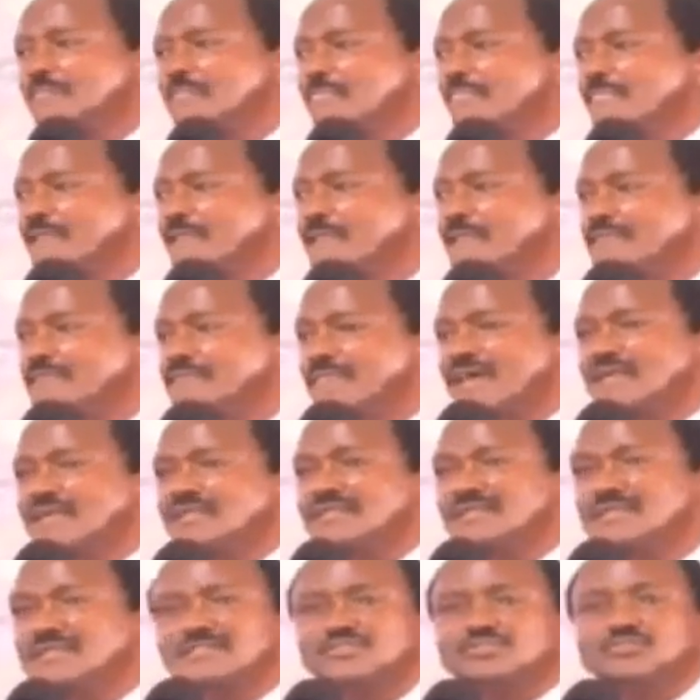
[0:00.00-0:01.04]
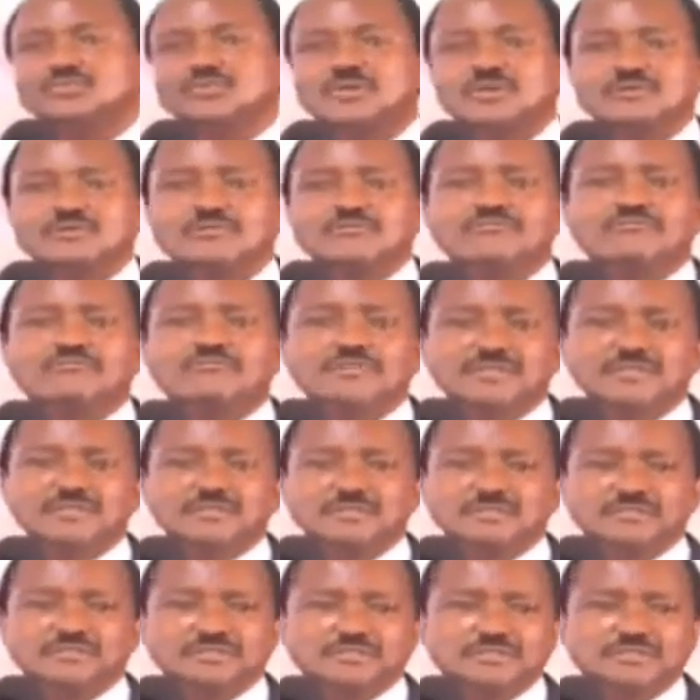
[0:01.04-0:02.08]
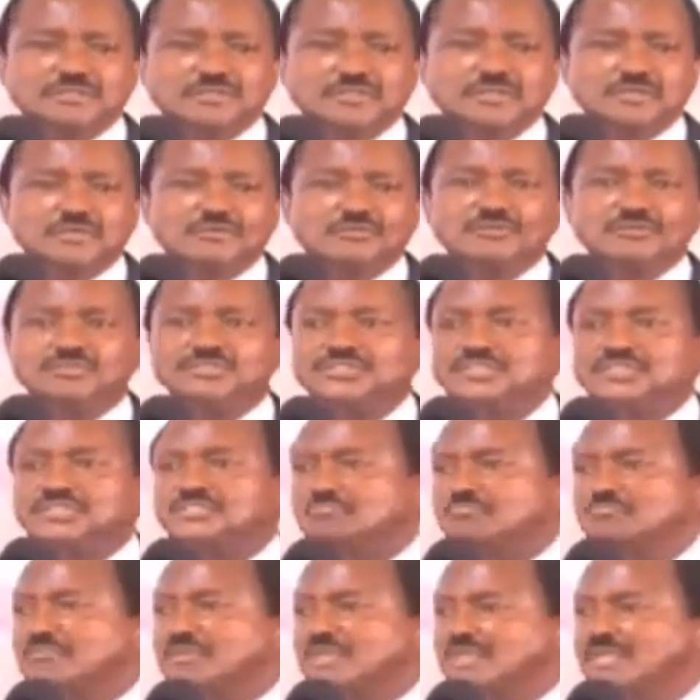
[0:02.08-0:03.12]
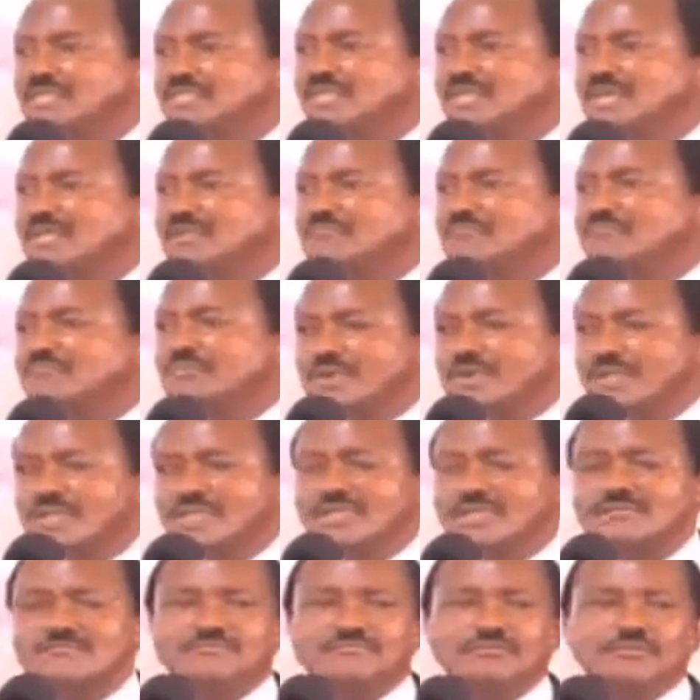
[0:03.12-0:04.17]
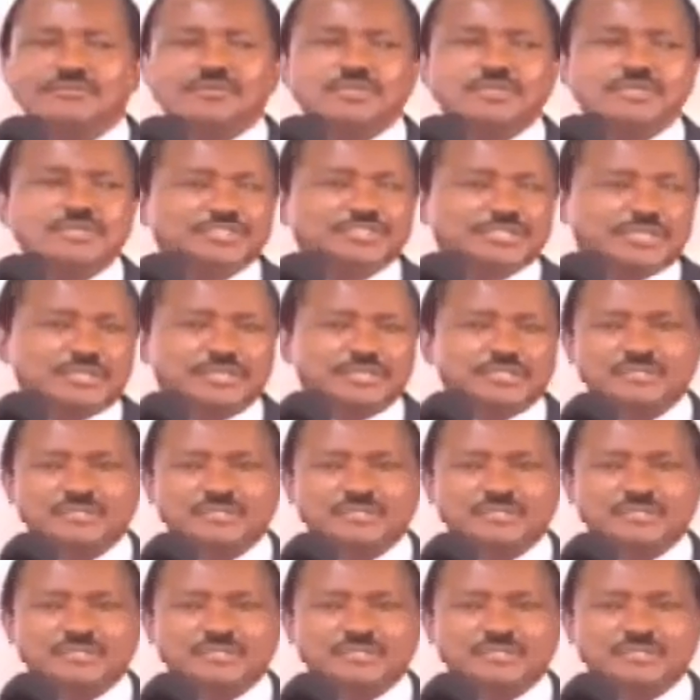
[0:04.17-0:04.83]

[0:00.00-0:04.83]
That network of friends would just meet and pray for each other.